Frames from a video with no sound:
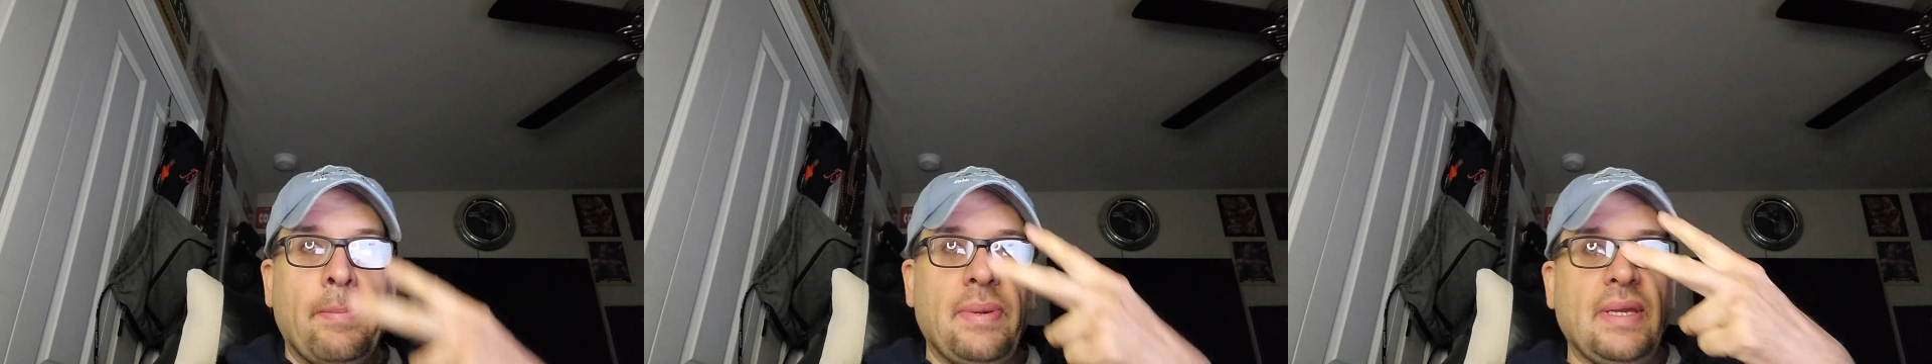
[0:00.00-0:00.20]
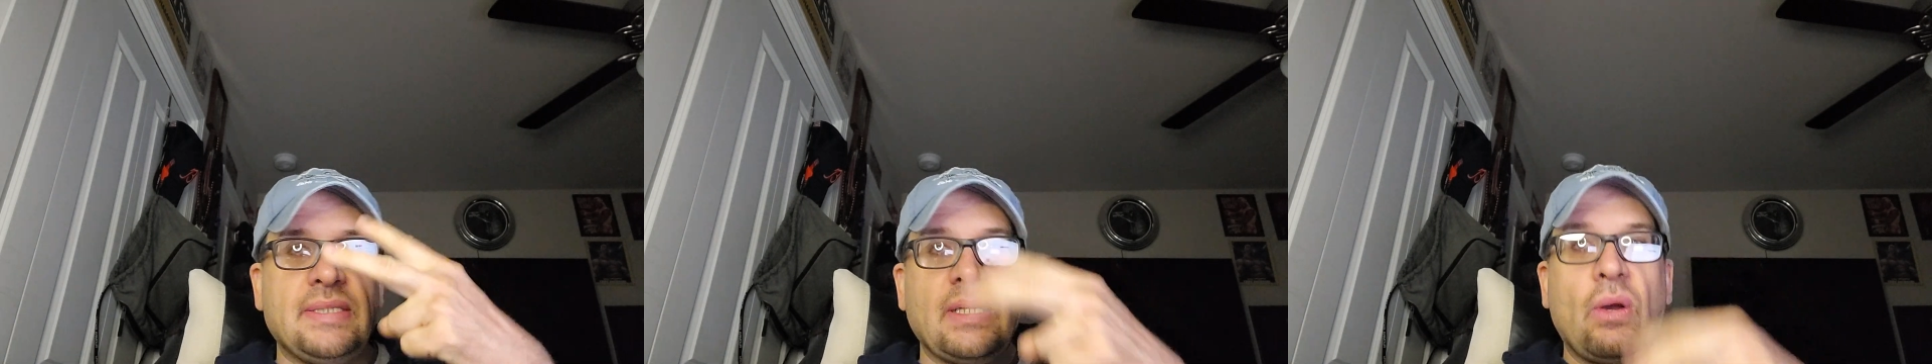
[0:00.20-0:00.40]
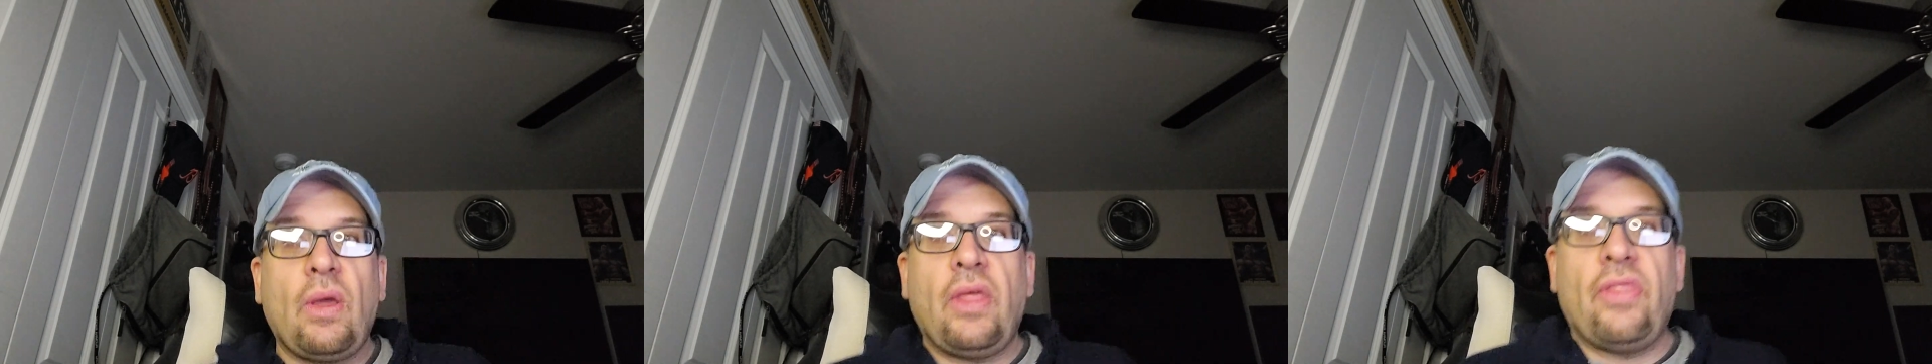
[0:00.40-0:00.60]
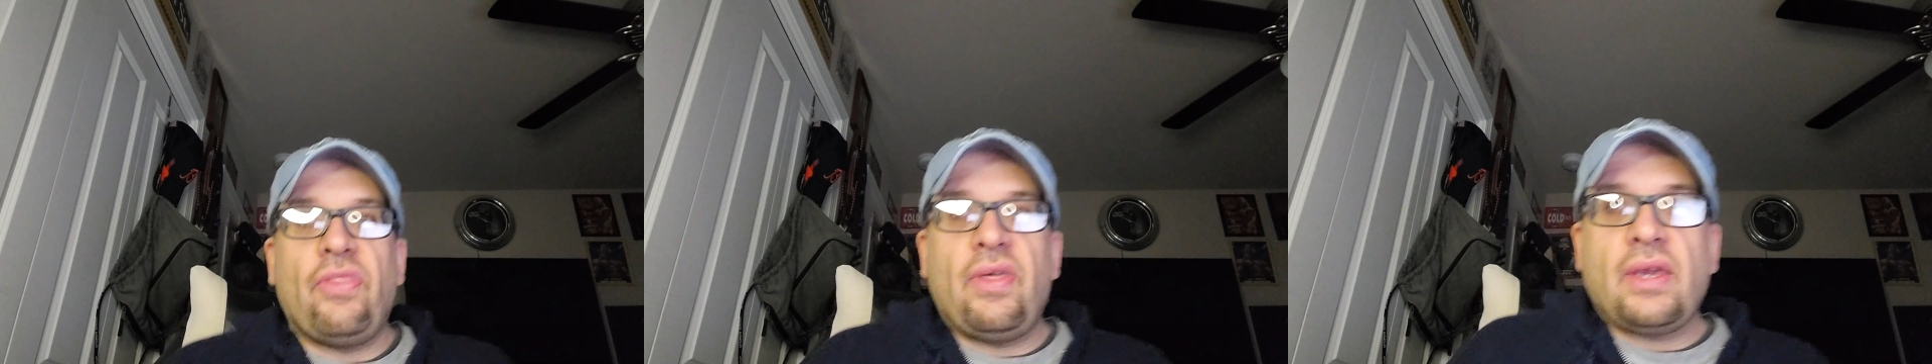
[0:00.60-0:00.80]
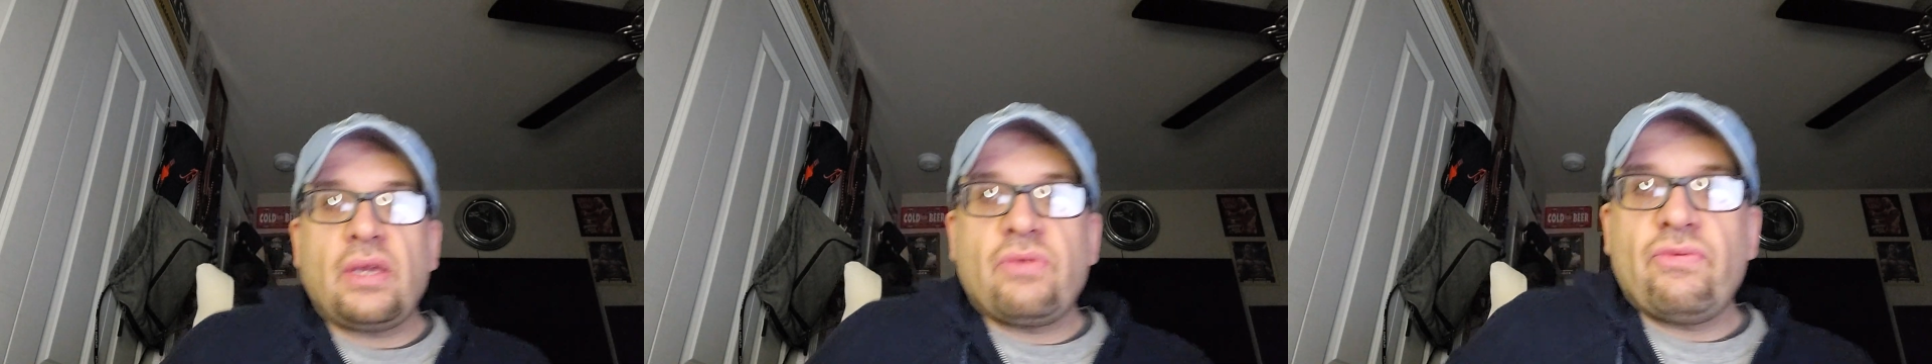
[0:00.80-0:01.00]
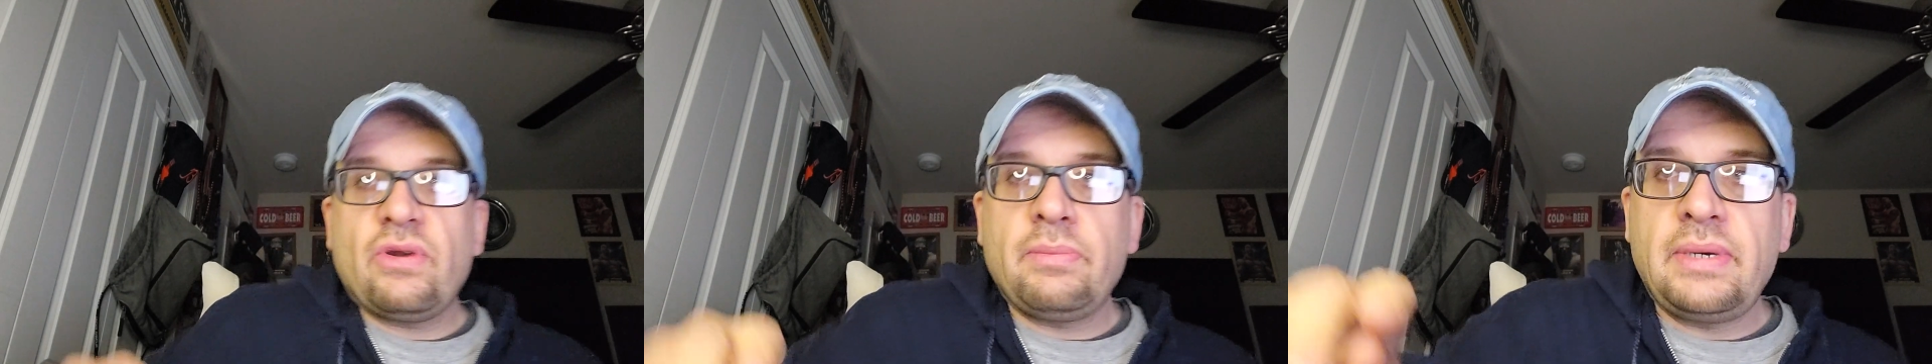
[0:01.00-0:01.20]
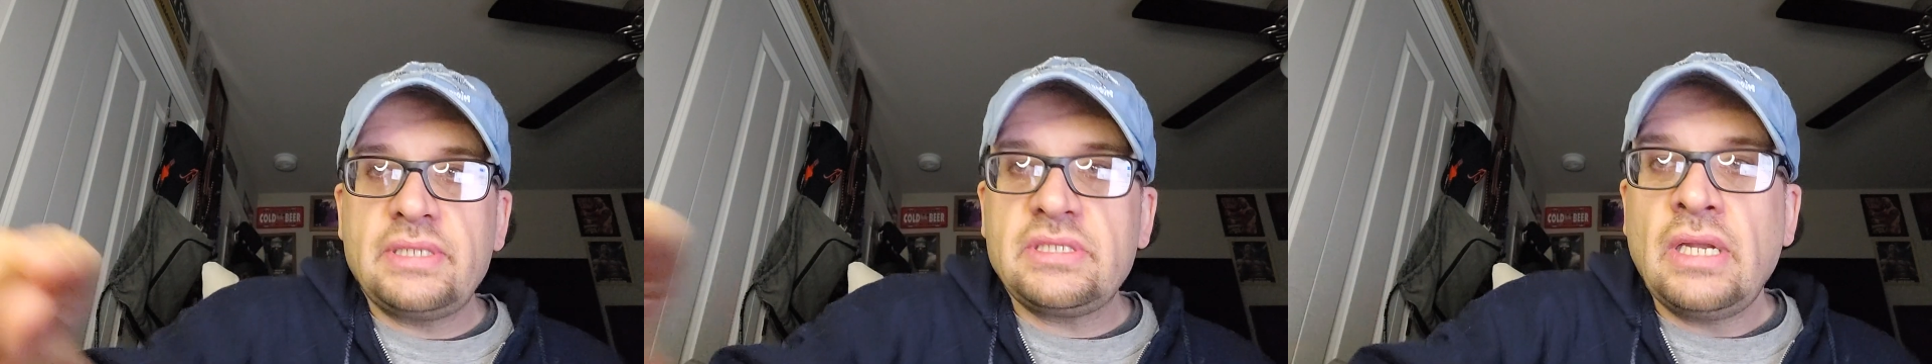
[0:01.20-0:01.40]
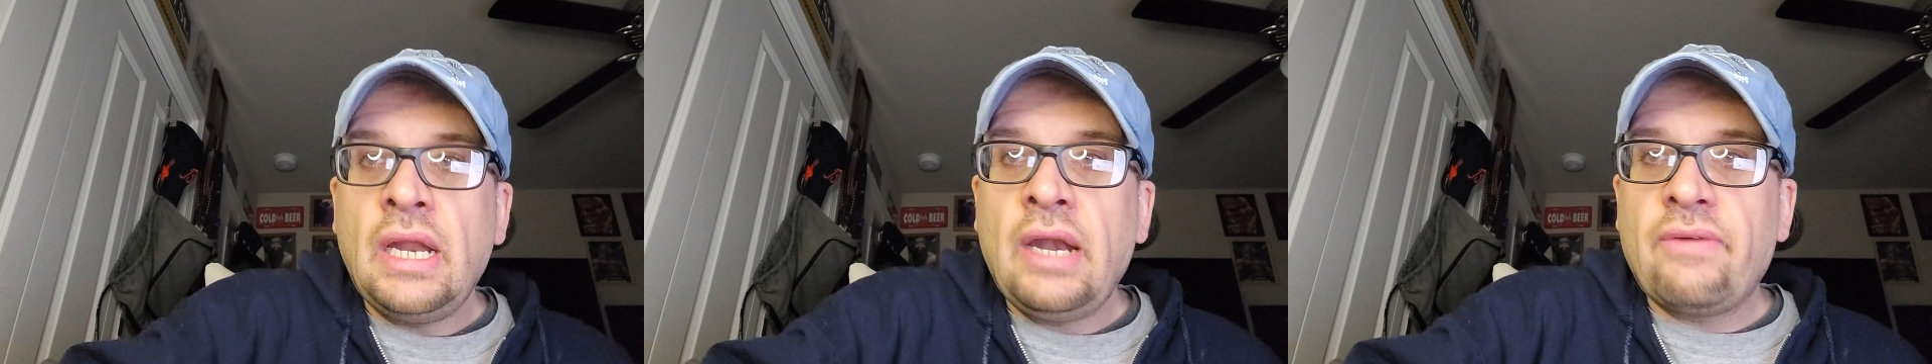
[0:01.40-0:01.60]
Peace out, and thank you very
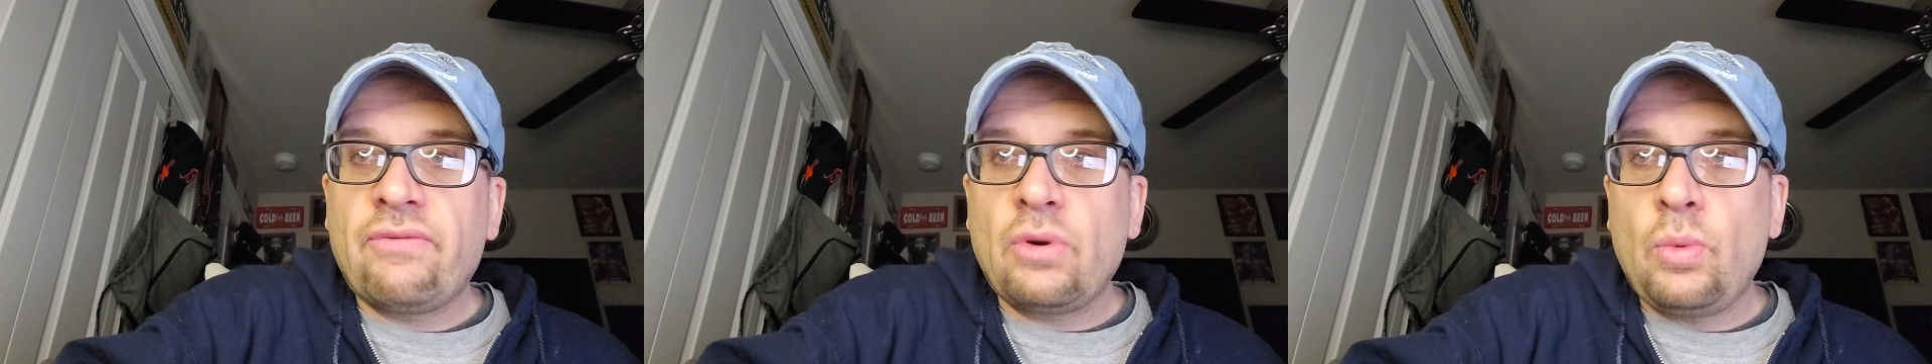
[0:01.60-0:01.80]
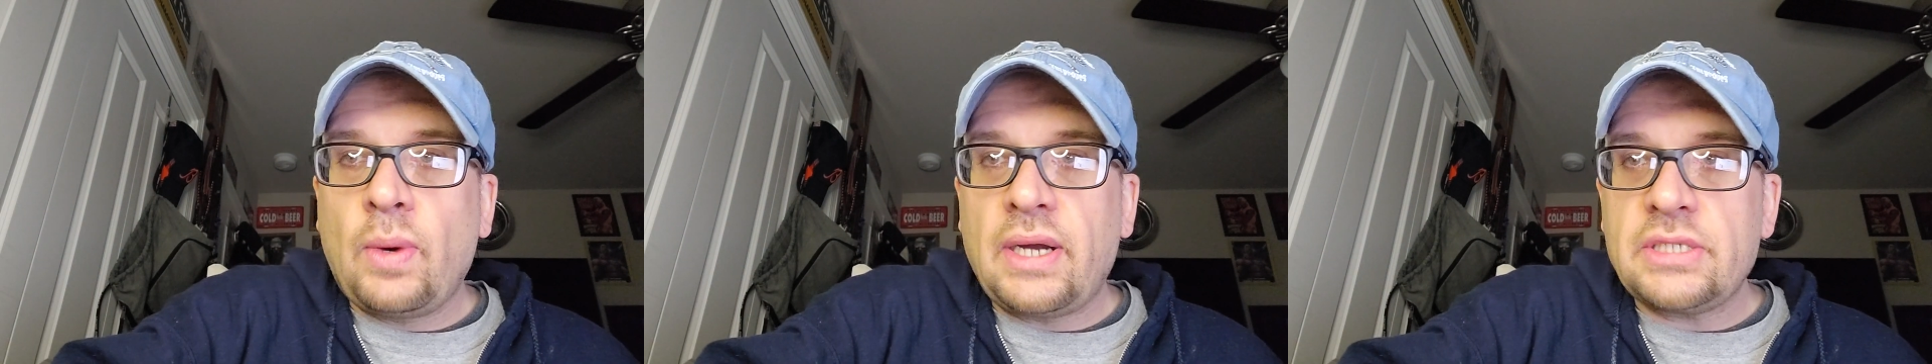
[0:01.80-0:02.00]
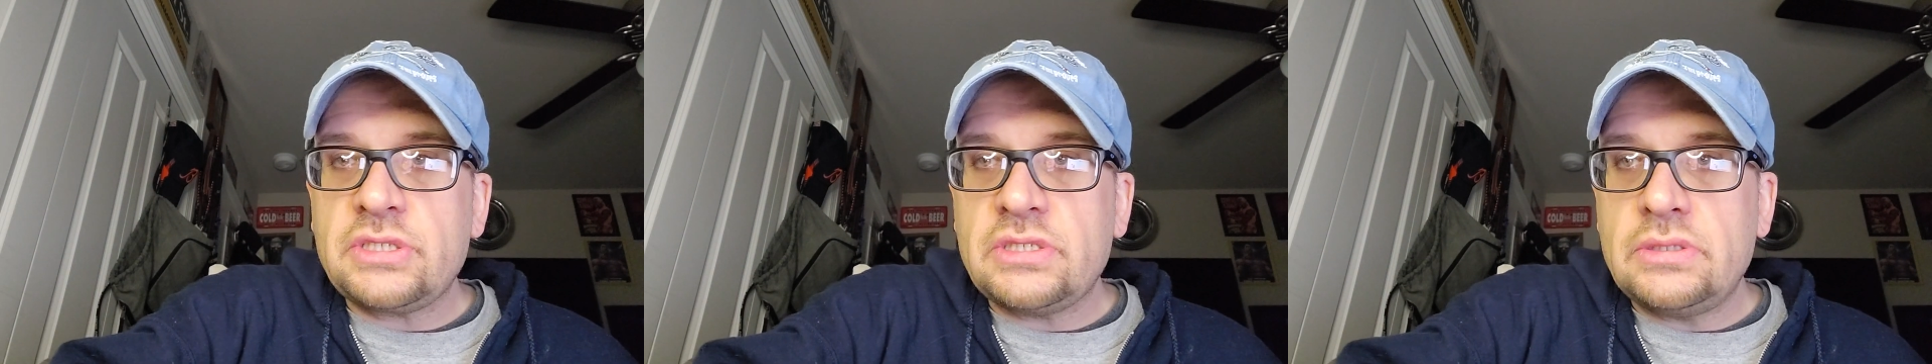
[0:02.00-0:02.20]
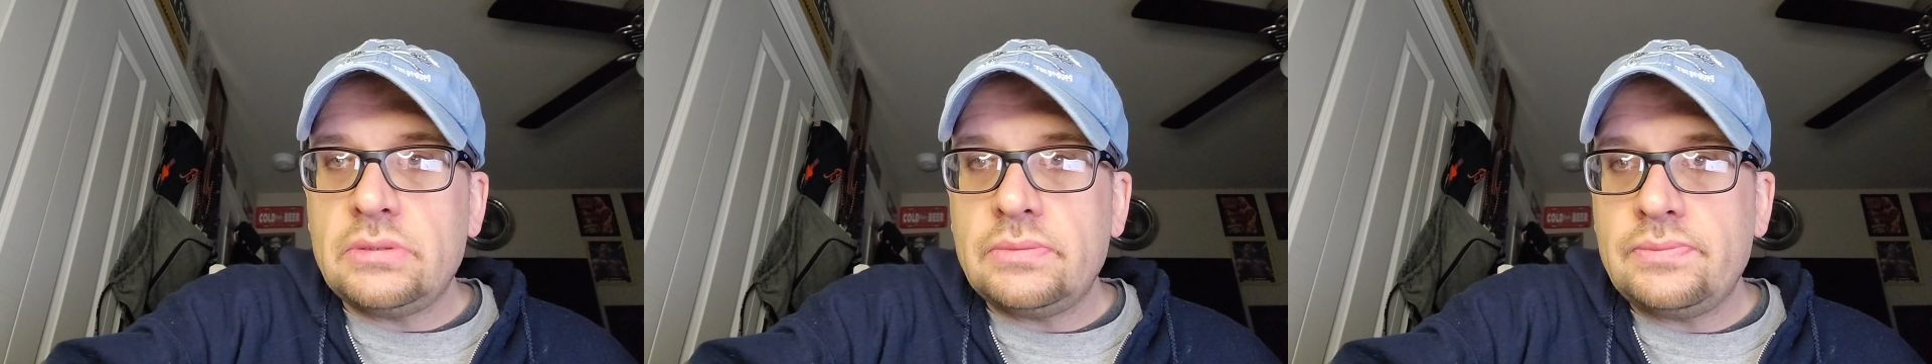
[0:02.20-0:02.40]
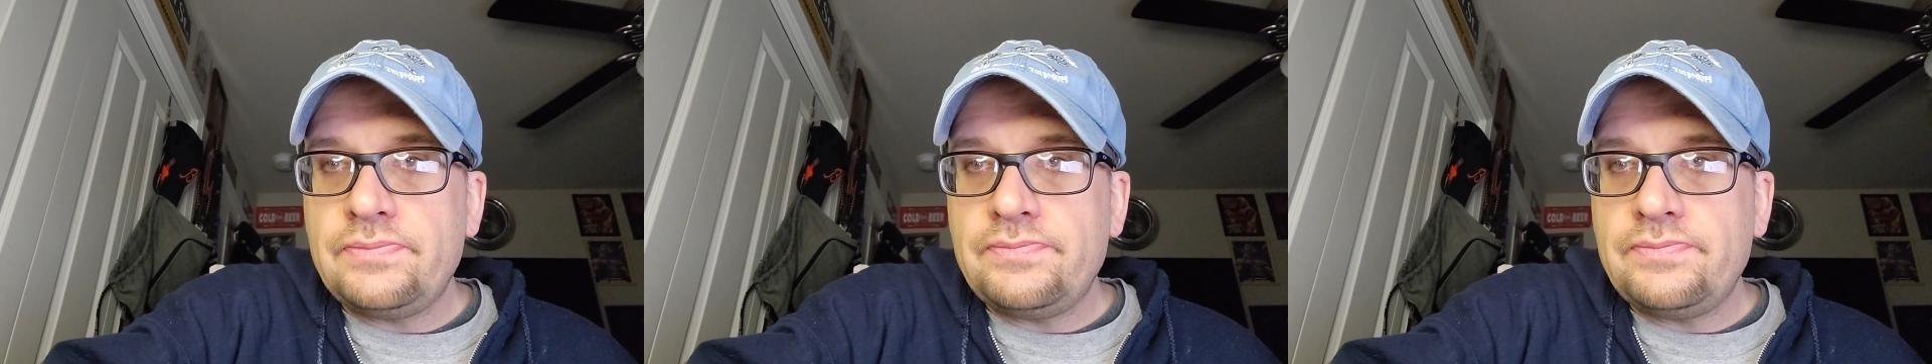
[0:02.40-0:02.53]
much for watching.